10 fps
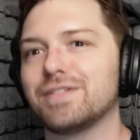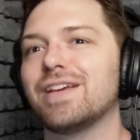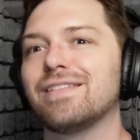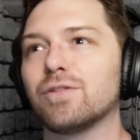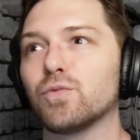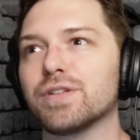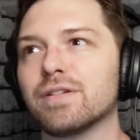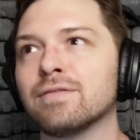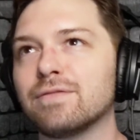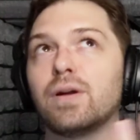to take the risk
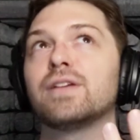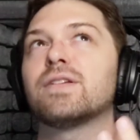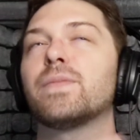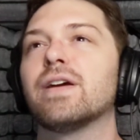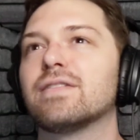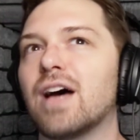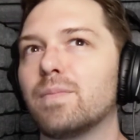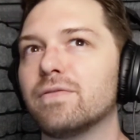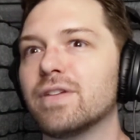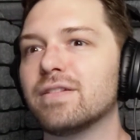of putting something on
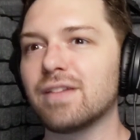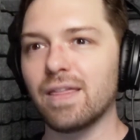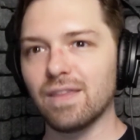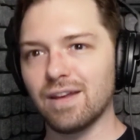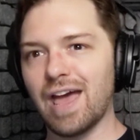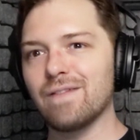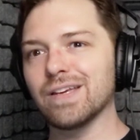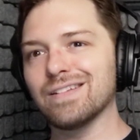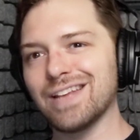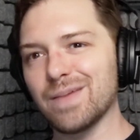top of this and then having
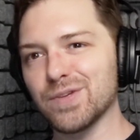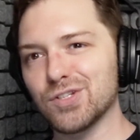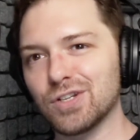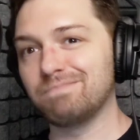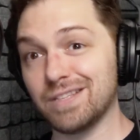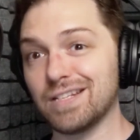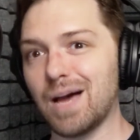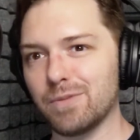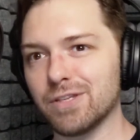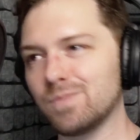it damage the
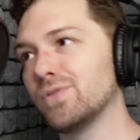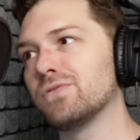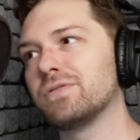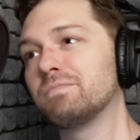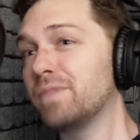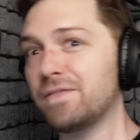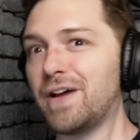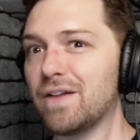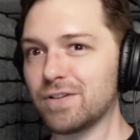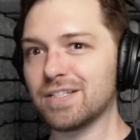top of this booth if
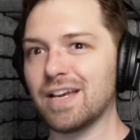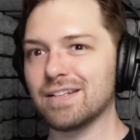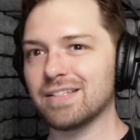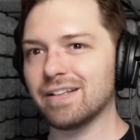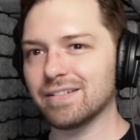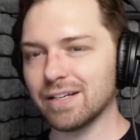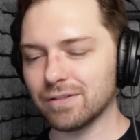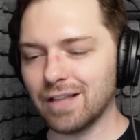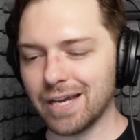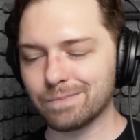I ever decide to sell it down the
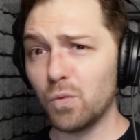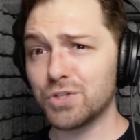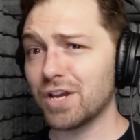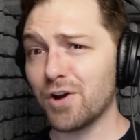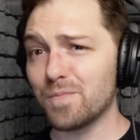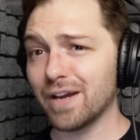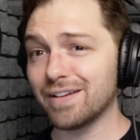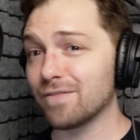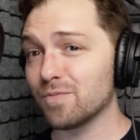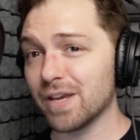line, which I hope I
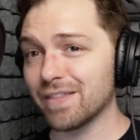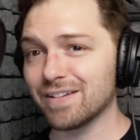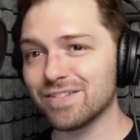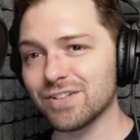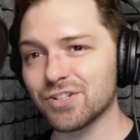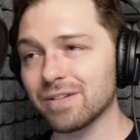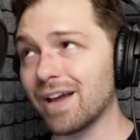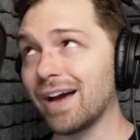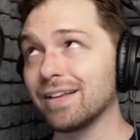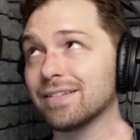never make that decision.
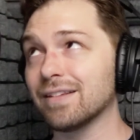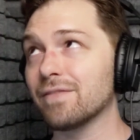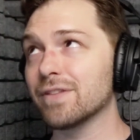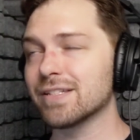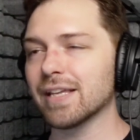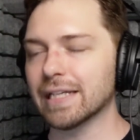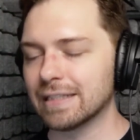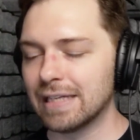I love this thing.